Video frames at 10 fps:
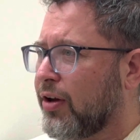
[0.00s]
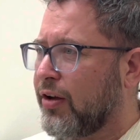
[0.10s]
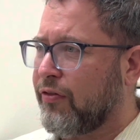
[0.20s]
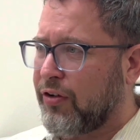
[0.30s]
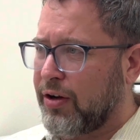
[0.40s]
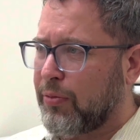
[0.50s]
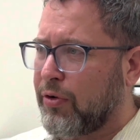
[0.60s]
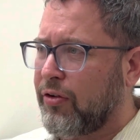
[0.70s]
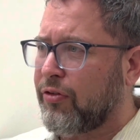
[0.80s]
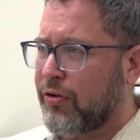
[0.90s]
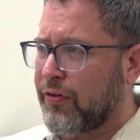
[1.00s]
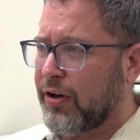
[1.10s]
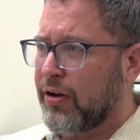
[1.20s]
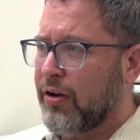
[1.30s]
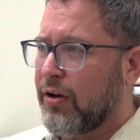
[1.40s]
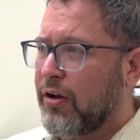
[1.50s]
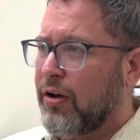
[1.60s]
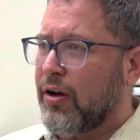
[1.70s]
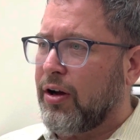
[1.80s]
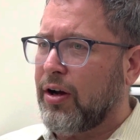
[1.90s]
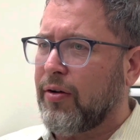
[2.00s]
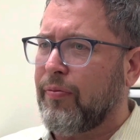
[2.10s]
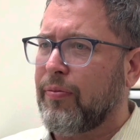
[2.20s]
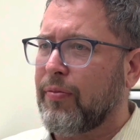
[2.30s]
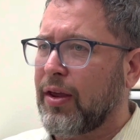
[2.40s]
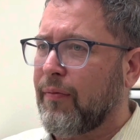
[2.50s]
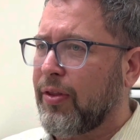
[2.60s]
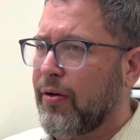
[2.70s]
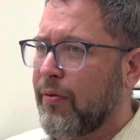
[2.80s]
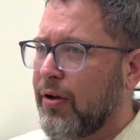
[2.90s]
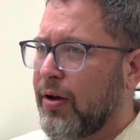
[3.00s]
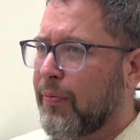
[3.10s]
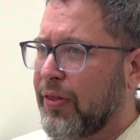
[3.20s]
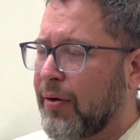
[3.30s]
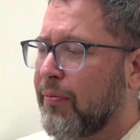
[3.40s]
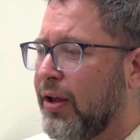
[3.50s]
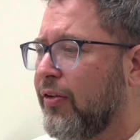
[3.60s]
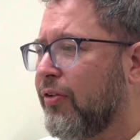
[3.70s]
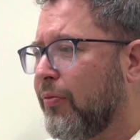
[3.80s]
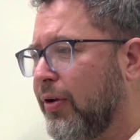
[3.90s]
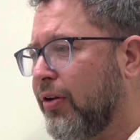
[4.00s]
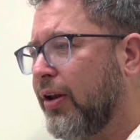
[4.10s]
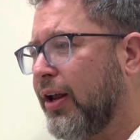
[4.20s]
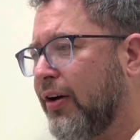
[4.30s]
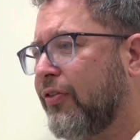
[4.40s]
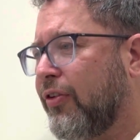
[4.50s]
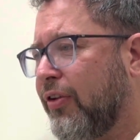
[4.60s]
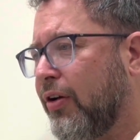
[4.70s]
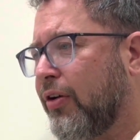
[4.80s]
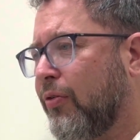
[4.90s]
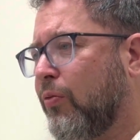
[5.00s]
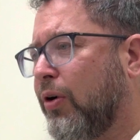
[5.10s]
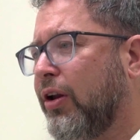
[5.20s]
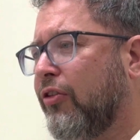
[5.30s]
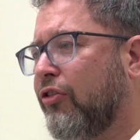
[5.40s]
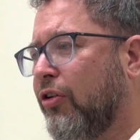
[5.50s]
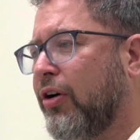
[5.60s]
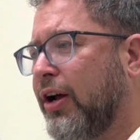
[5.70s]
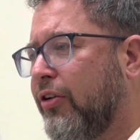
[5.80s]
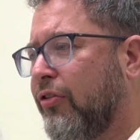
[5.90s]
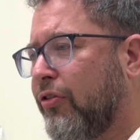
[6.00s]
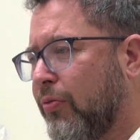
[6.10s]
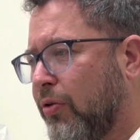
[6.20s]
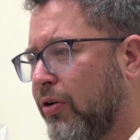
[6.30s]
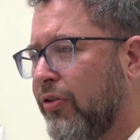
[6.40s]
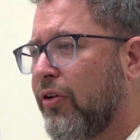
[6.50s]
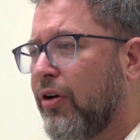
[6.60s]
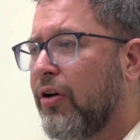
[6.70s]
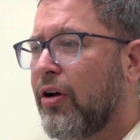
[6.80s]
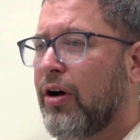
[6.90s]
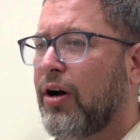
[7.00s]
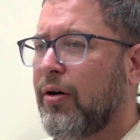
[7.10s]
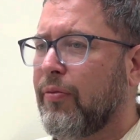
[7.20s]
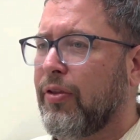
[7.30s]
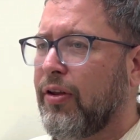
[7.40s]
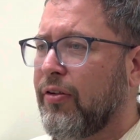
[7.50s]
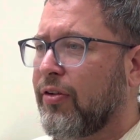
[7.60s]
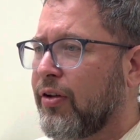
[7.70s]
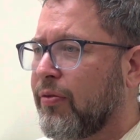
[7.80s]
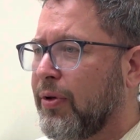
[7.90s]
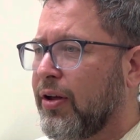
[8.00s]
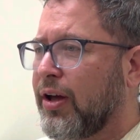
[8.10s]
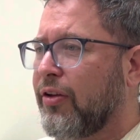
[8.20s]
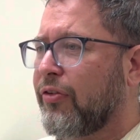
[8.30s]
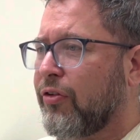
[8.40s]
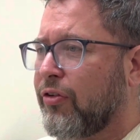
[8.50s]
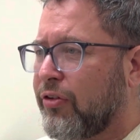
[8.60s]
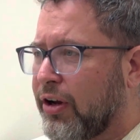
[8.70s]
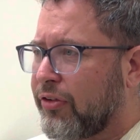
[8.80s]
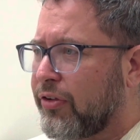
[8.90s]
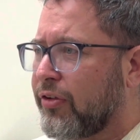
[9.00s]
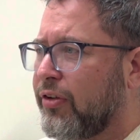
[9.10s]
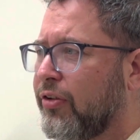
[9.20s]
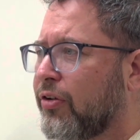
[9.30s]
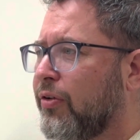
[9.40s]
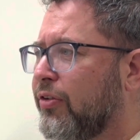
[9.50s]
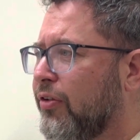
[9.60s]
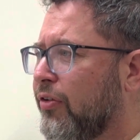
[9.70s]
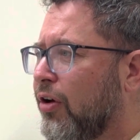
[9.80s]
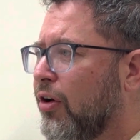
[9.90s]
I have 5 boys serving. But that means that we then have to say, okay, so what should our attitude towards these things be? Again, social justice. These are questions.